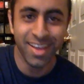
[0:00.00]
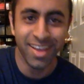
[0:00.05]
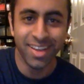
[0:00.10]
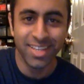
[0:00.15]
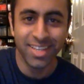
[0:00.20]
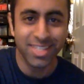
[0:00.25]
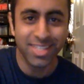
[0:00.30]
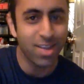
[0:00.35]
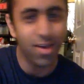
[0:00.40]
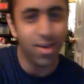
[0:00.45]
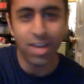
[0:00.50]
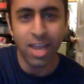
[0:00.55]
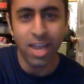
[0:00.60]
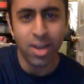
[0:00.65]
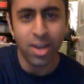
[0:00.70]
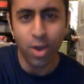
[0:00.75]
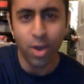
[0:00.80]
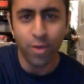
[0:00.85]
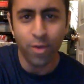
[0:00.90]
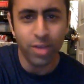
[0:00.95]
sorry, I
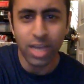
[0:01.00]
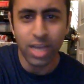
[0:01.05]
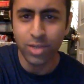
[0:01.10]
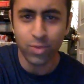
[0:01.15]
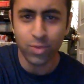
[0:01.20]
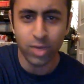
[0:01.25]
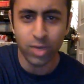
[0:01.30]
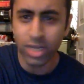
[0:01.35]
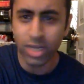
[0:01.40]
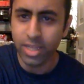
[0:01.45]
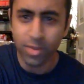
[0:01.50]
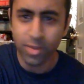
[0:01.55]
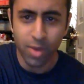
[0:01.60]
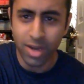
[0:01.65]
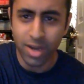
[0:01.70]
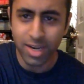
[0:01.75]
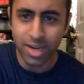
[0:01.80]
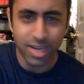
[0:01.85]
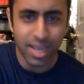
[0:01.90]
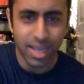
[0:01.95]
know if you guys really
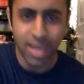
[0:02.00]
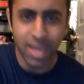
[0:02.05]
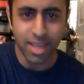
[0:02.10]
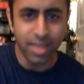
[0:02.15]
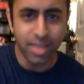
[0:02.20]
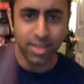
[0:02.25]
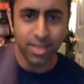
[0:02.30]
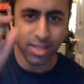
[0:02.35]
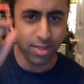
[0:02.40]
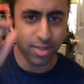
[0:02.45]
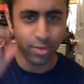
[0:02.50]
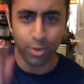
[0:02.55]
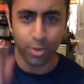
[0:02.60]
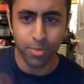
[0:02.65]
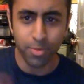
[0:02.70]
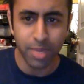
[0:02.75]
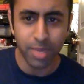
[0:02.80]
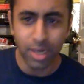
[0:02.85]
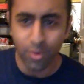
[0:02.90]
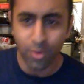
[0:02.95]
wanted to get into the little
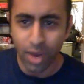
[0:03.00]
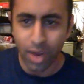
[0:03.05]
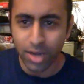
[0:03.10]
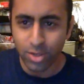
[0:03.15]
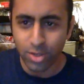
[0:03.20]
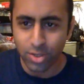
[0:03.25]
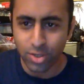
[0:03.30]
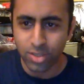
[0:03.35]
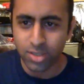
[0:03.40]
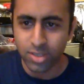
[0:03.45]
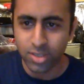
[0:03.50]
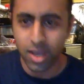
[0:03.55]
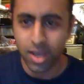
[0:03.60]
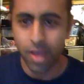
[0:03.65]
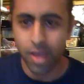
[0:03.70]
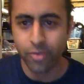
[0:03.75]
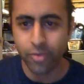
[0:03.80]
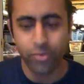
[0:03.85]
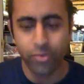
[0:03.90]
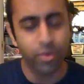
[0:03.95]
mini Rangers and
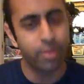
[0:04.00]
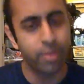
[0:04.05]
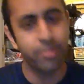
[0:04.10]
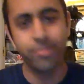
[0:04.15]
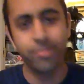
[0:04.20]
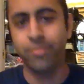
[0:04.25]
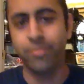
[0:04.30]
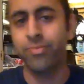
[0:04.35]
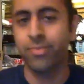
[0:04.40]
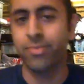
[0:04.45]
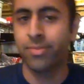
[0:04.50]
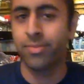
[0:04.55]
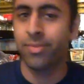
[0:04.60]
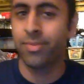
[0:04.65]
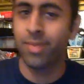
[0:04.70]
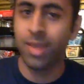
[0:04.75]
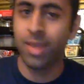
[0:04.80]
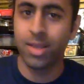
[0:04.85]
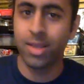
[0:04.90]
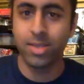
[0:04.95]
stuff,
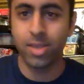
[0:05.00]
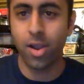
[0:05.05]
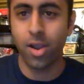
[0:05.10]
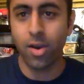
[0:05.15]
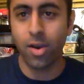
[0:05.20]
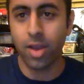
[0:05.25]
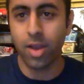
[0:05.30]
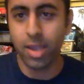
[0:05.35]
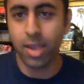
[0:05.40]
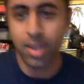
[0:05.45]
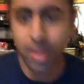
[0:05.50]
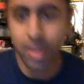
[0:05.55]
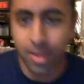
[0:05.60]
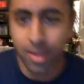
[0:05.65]
sorry.